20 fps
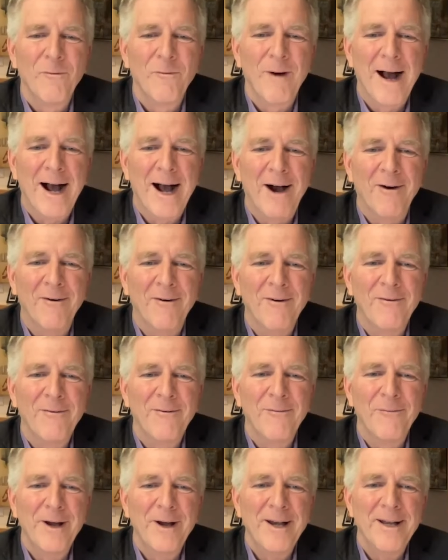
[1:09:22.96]
Wow,
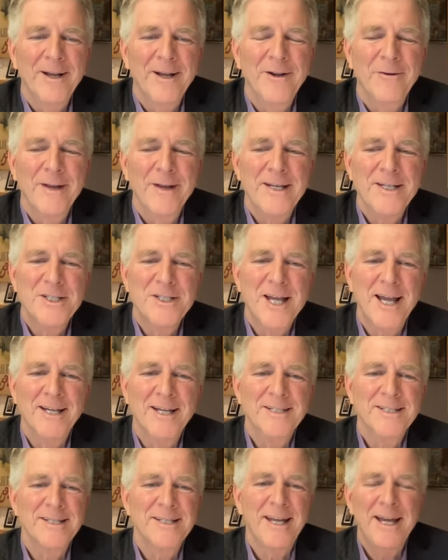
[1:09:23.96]
what a great
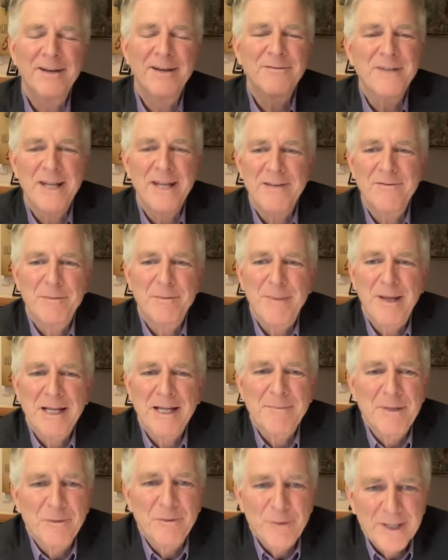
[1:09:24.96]
chance to have David
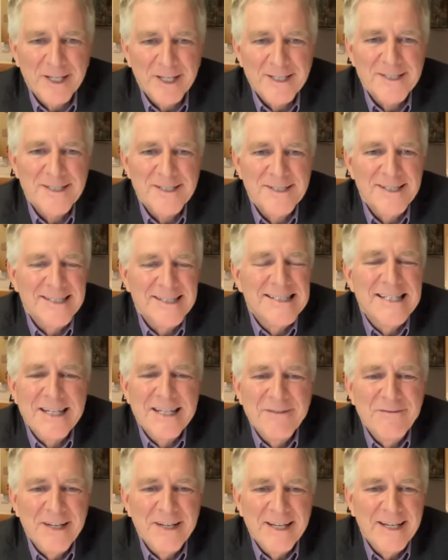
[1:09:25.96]
Beckmann with us this
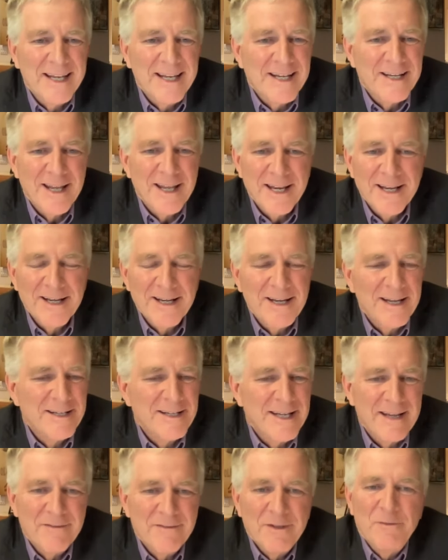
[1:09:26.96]
evening. And
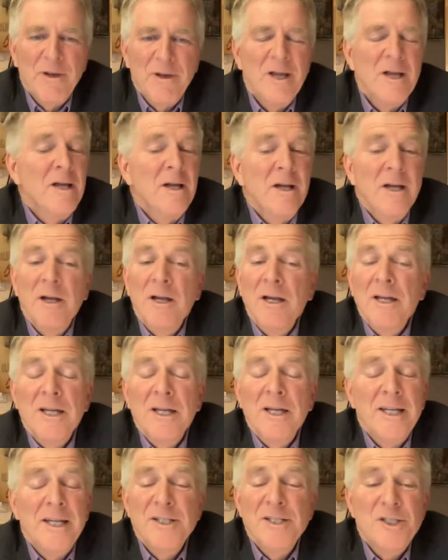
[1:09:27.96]
David,
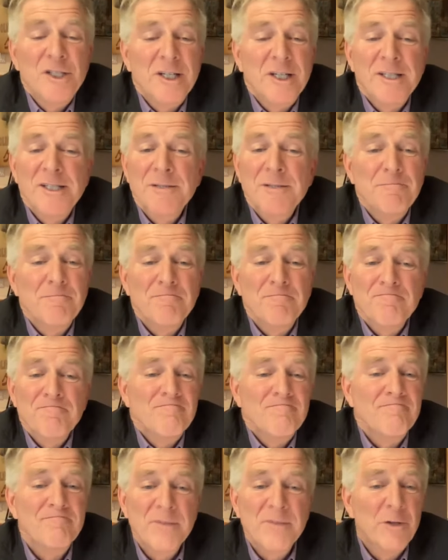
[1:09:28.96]
it's just,
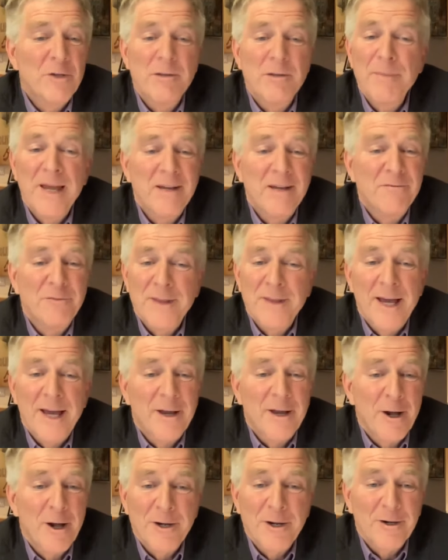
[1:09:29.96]
you're the man for that
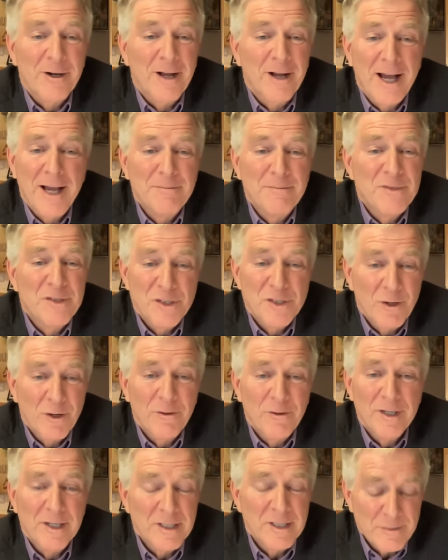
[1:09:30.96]
honor. I'm
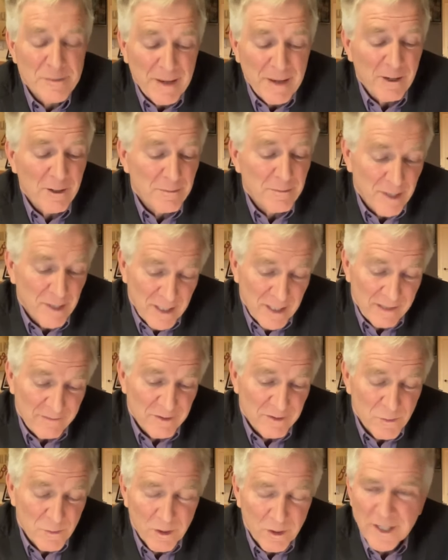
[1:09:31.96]
so inspired by
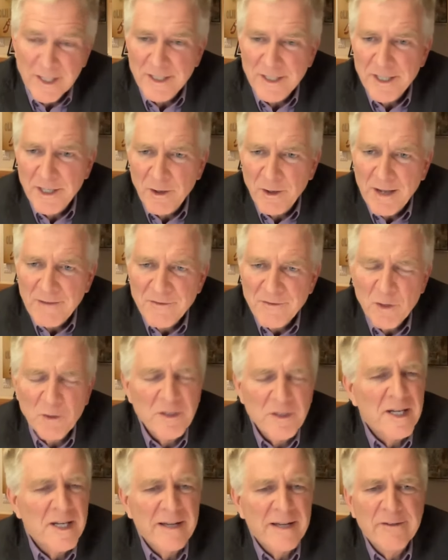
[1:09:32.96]
David's work. And you know, I've
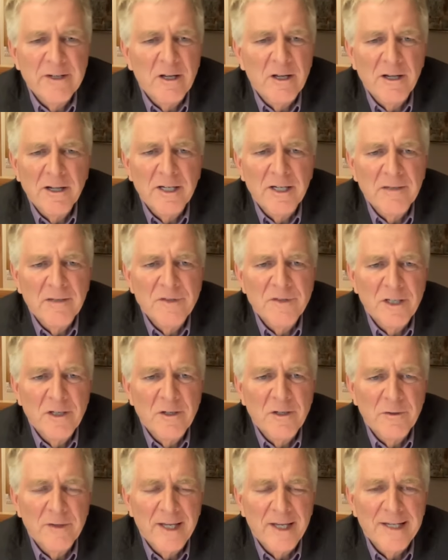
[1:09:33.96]
known David long enough to
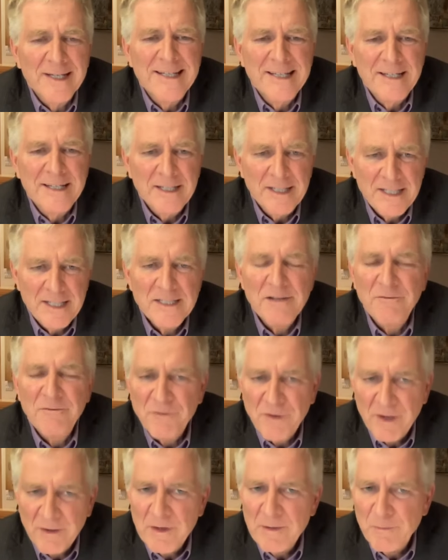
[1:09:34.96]
know that he's a
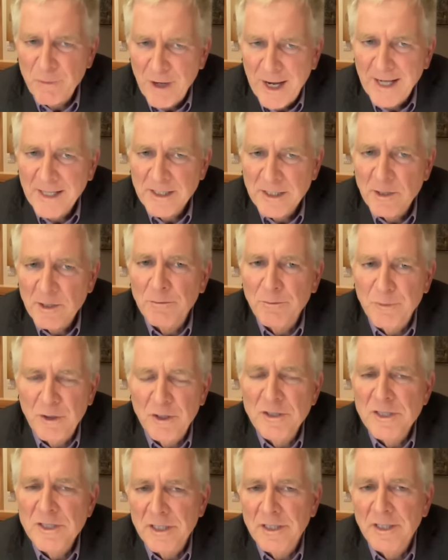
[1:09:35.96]
very practical
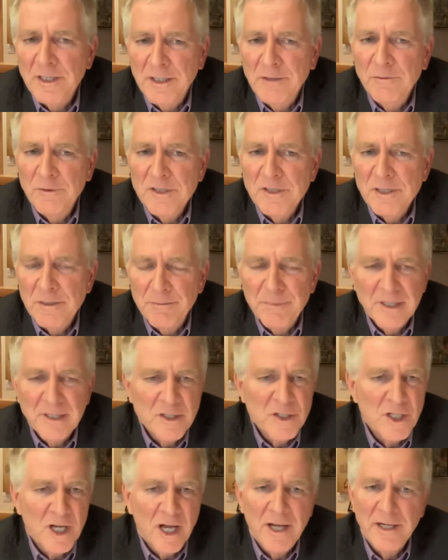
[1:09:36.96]
person. He was a big
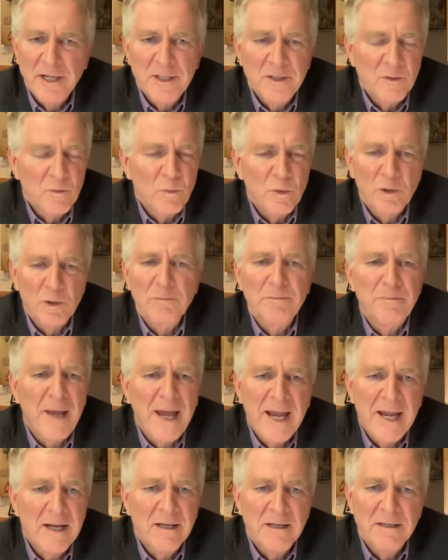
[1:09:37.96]
shot in the World
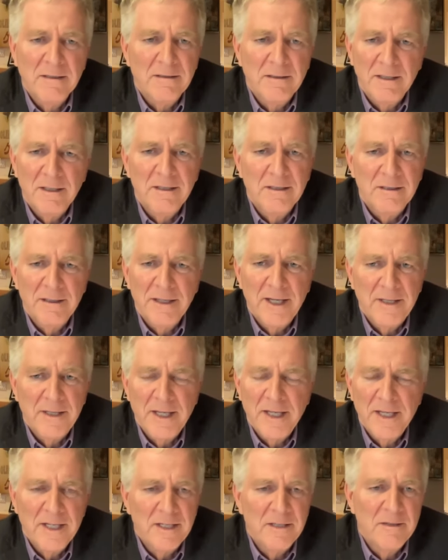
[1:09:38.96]
Bank, and
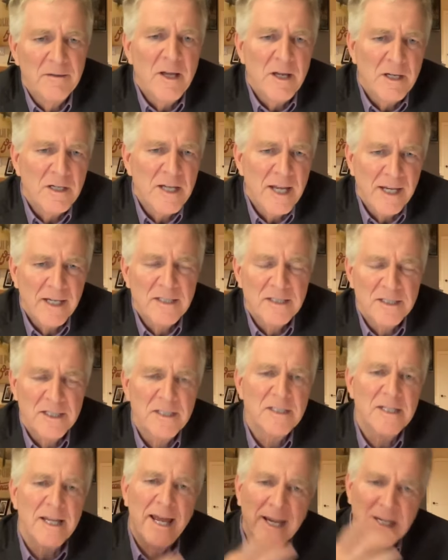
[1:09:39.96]
then he takes
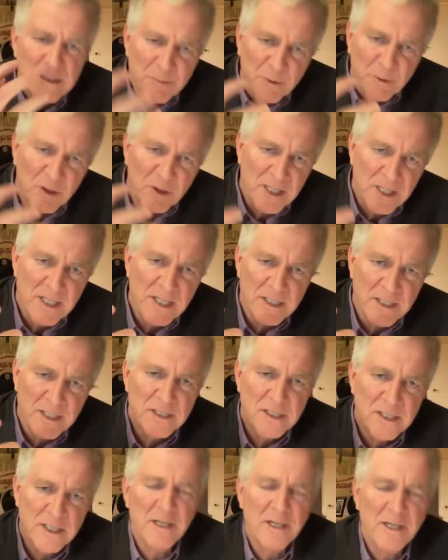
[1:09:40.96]
his
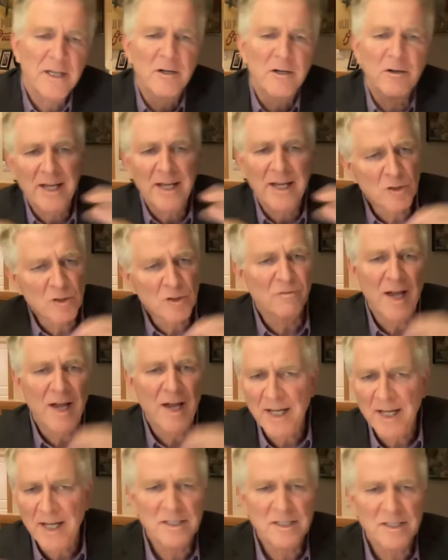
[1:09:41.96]
expertise in international
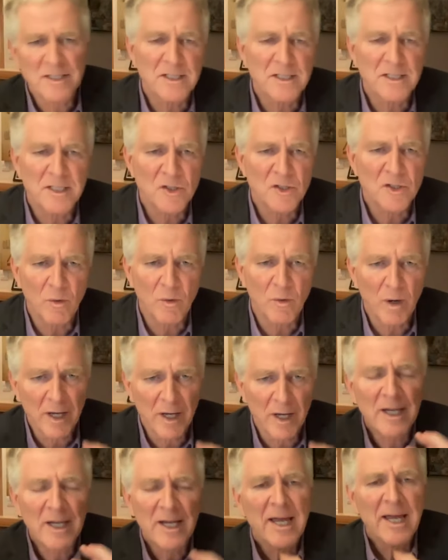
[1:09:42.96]
finances and so on